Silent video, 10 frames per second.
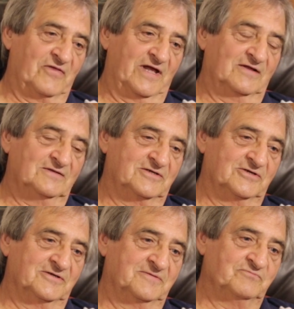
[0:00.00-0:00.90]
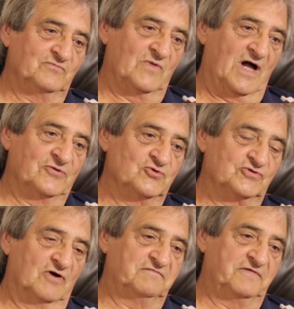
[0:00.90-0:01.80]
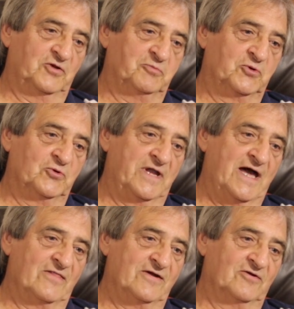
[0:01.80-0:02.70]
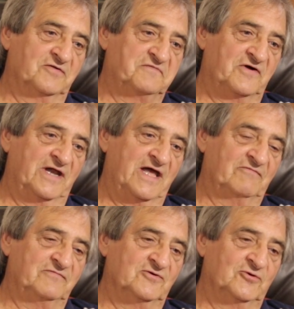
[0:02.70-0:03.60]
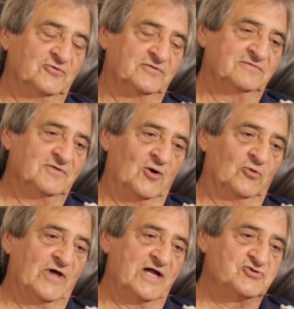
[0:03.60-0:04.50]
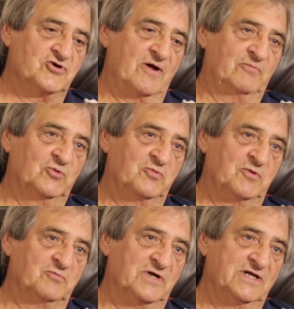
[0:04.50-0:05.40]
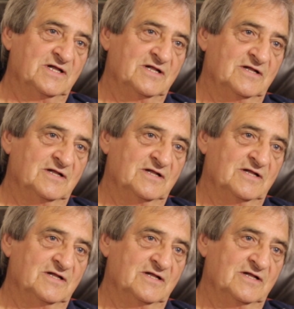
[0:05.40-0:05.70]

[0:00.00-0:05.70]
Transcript: I think I just got fed up of going out there on a Friday afternoon, and old age crept up on me,